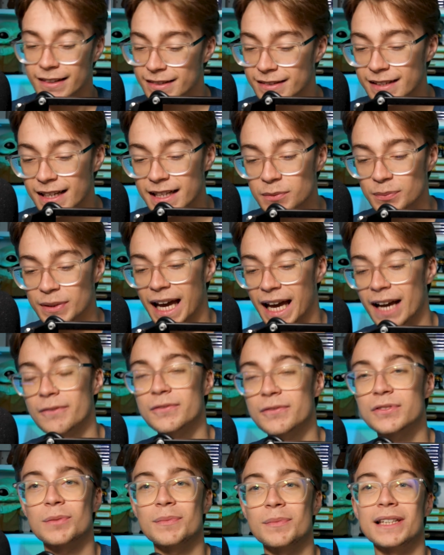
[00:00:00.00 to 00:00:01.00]
Instead, we
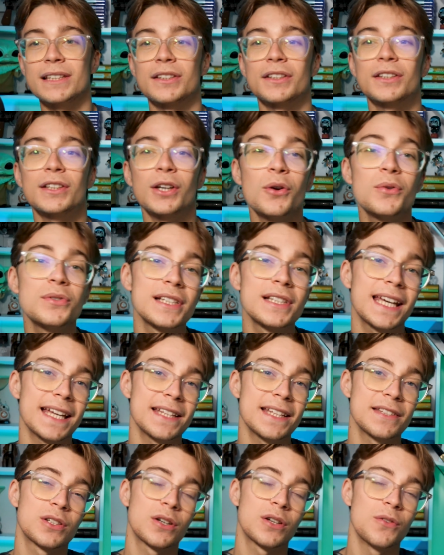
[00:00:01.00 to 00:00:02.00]
have something that goes
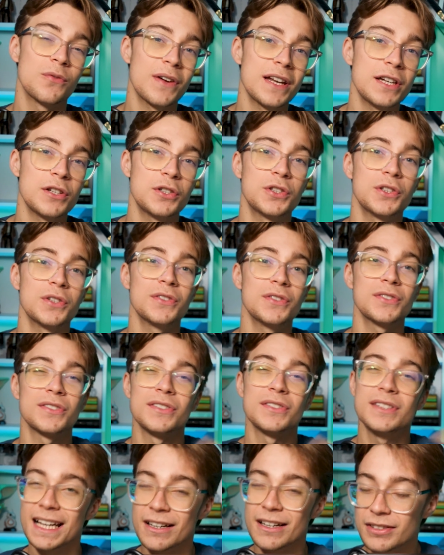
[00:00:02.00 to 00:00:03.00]
against
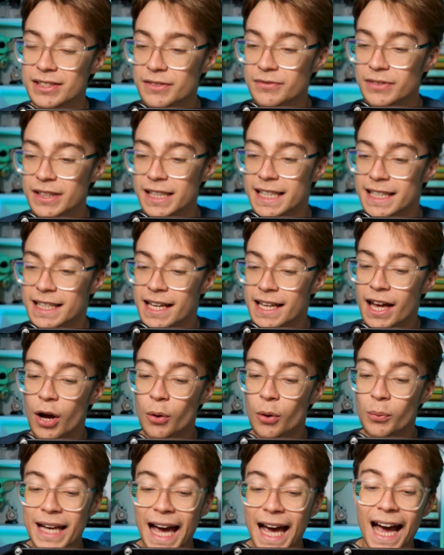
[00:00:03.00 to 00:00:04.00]
conventions narratively.
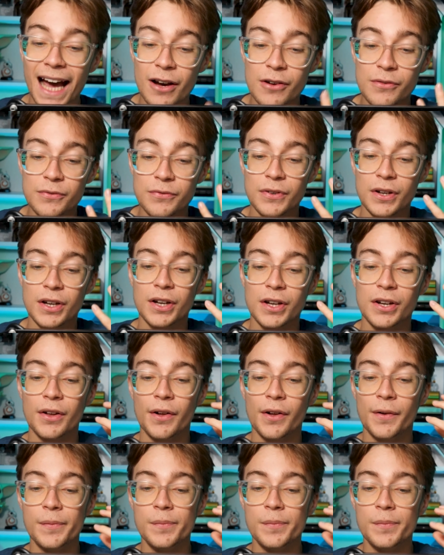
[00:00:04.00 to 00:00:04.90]
We have